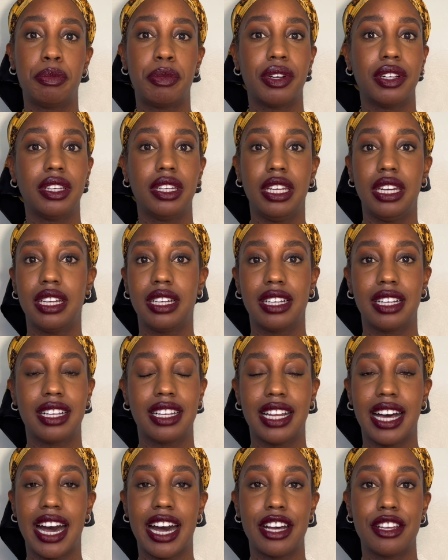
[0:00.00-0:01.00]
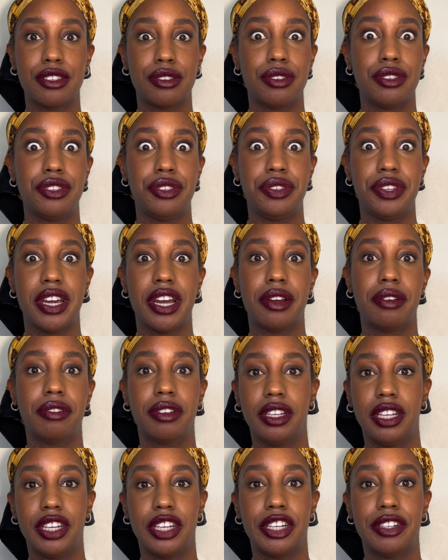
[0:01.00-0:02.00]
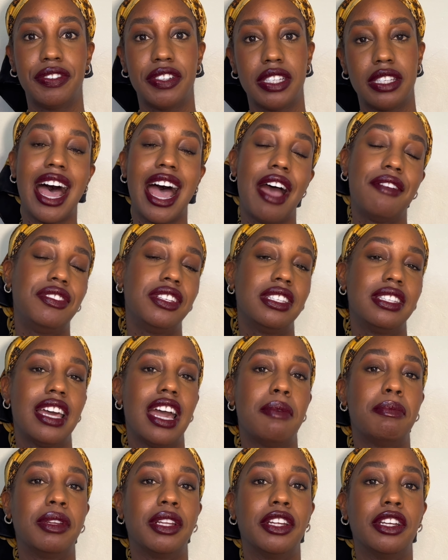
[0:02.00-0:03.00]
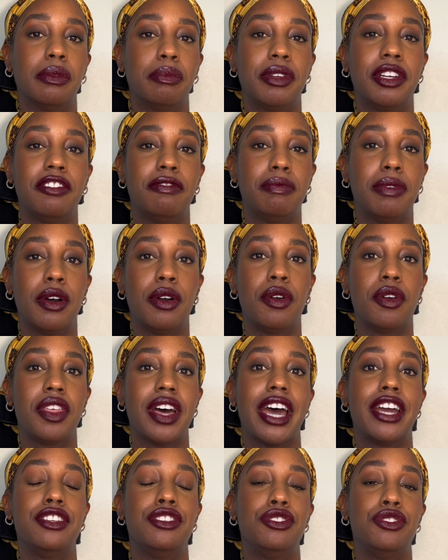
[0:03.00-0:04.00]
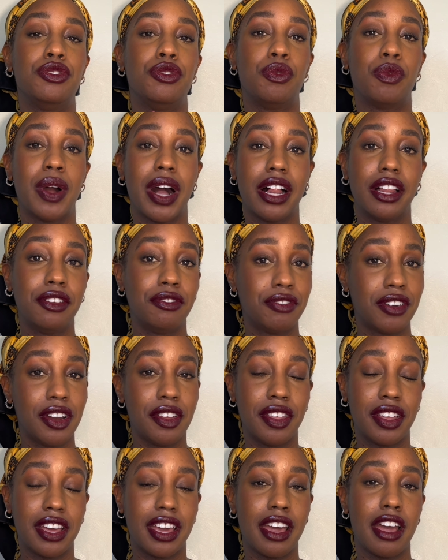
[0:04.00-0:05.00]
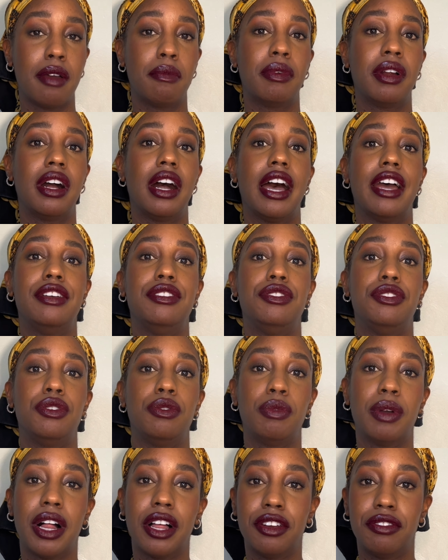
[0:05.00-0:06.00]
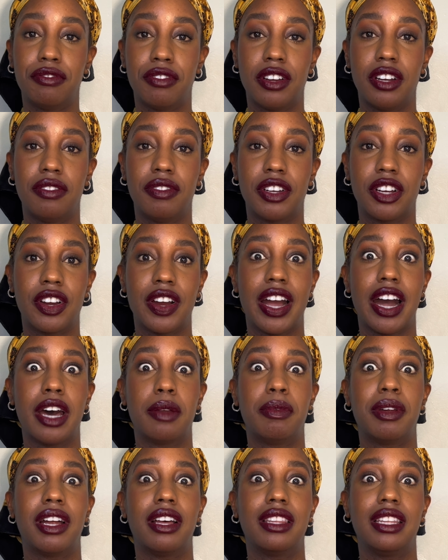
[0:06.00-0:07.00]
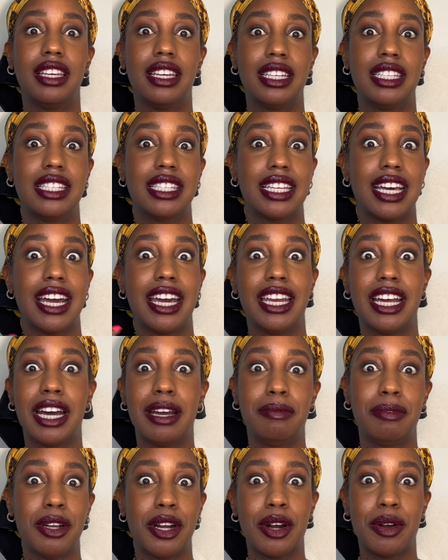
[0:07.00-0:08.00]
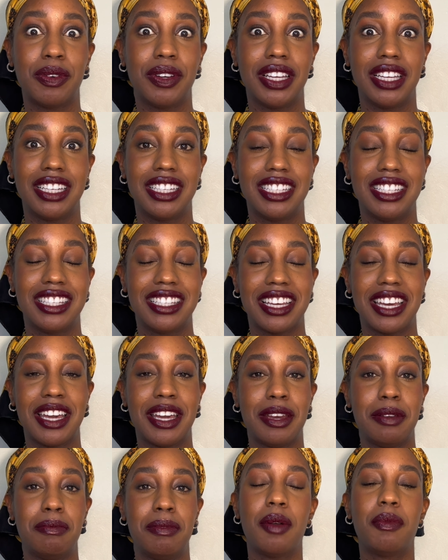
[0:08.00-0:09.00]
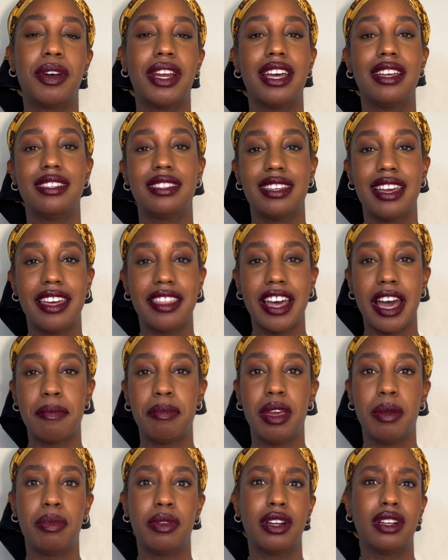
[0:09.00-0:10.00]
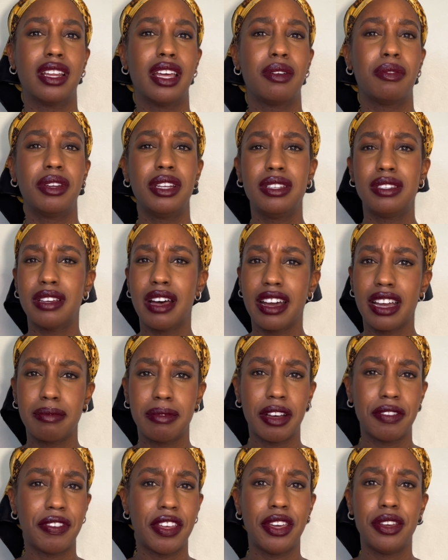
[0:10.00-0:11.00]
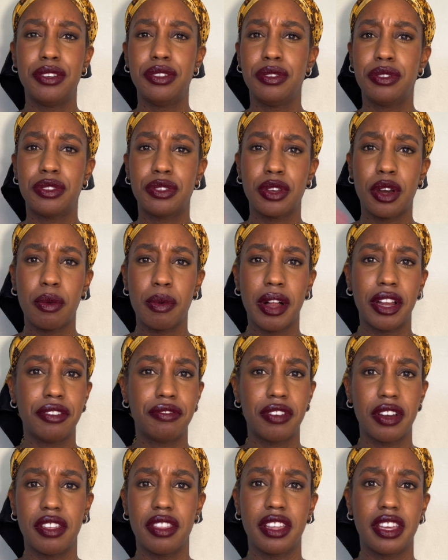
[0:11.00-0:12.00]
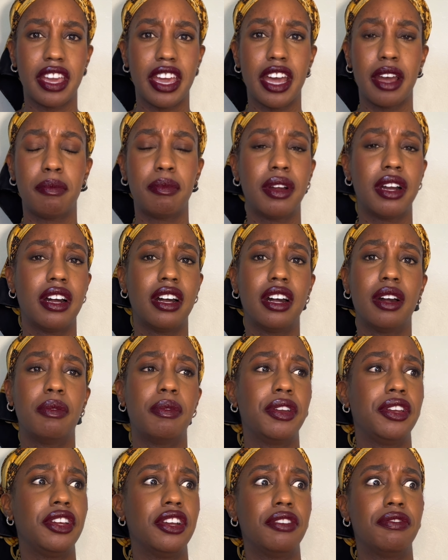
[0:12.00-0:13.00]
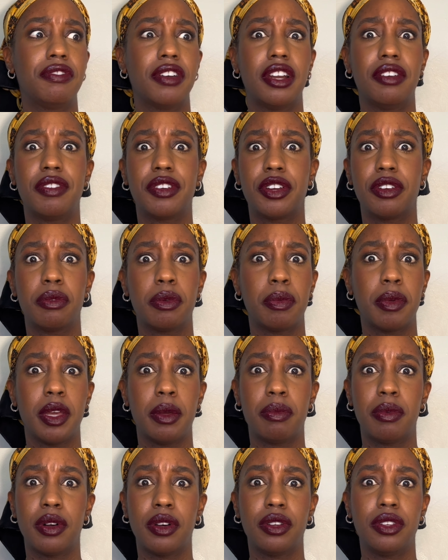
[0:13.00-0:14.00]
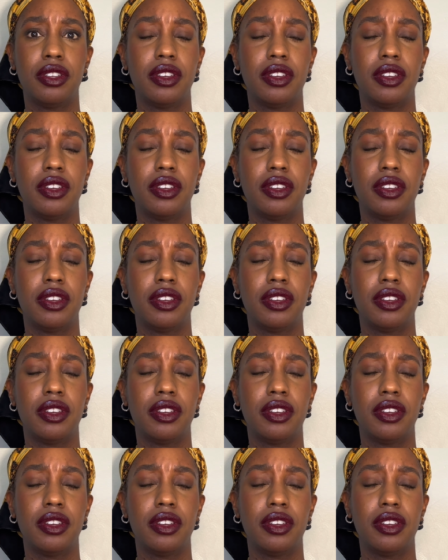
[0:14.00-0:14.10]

or leading a class, or do you get really nervous? I have to say I'm a little bit of both. I do well in front of the camera. I do well in front of a crowd, but on the inside, I'm going insane. And when I say that, people are like, what are you talking about, Faye? You do so well in front of the camera. When you're in front of a group of people,